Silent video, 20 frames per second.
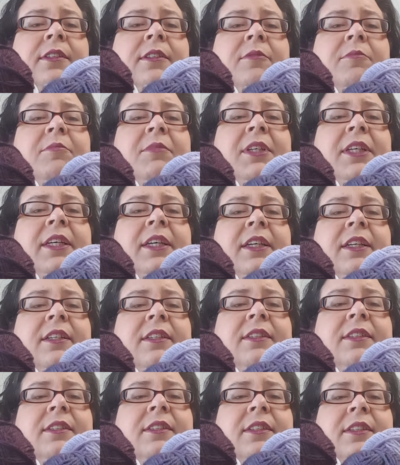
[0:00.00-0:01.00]

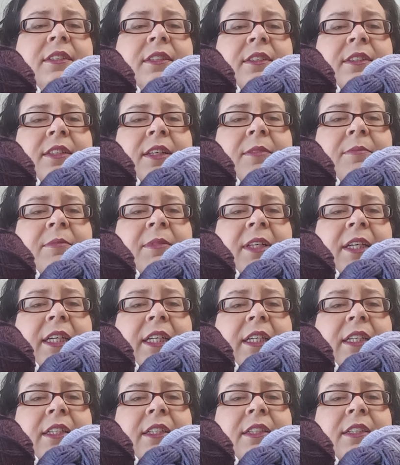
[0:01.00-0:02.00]
mitts or
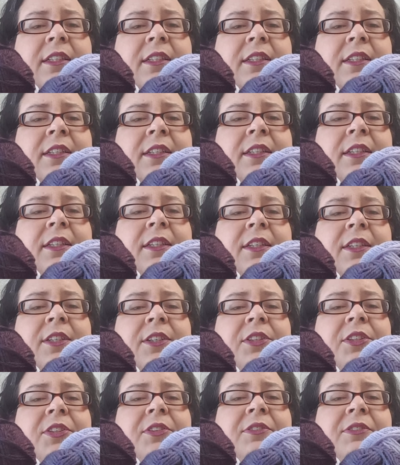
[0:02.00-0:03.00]
something
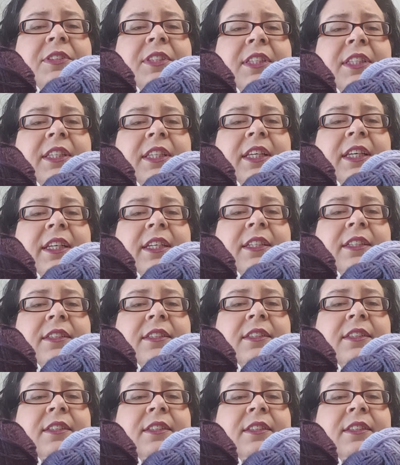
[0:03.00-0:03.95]
using these.